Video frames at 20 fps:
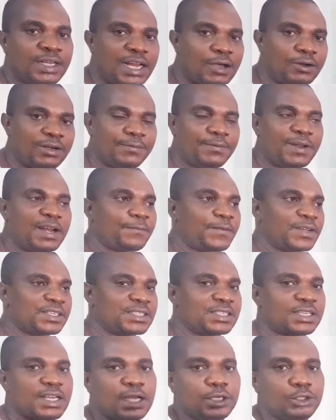the very first thing
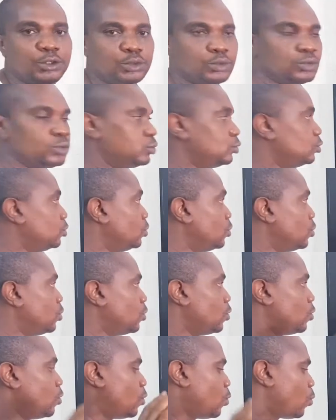I do
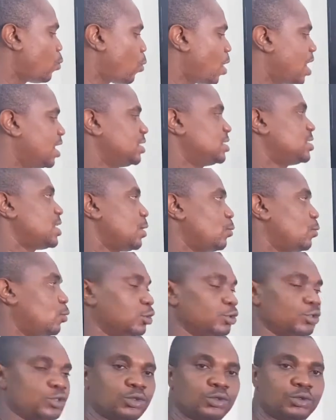once I want
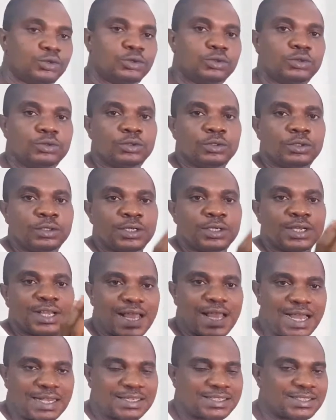to
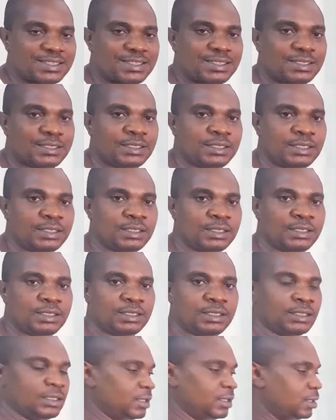cast
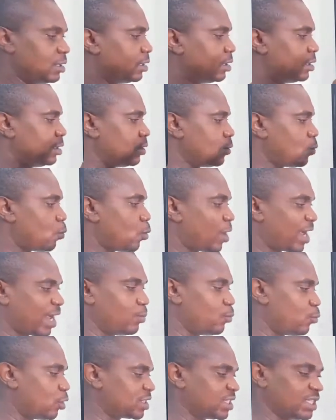what I'm
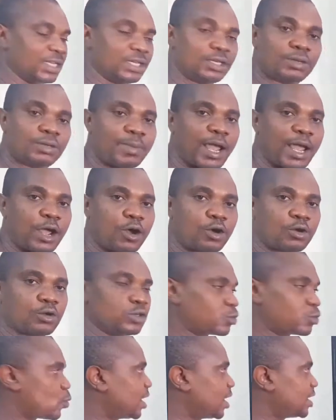watching in my Oculus
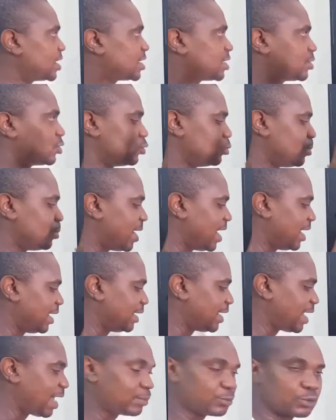Quest to my
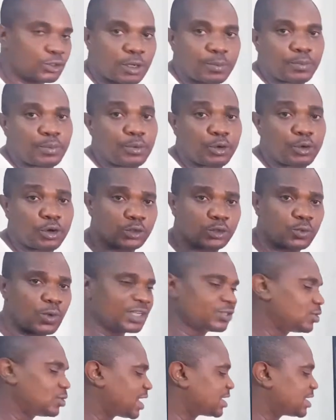laptop, because once you
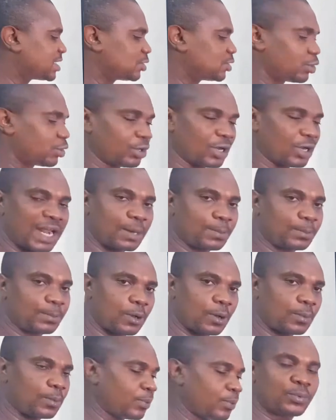cast it on your
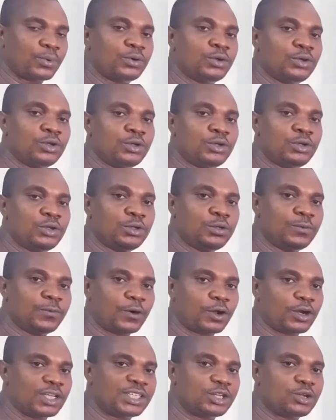laptop, you've
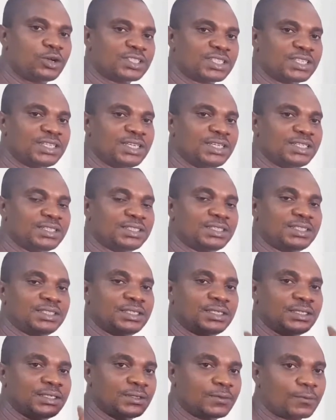already gotten it
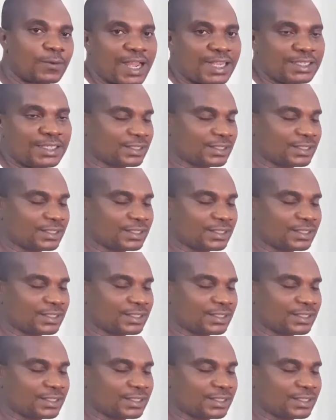right.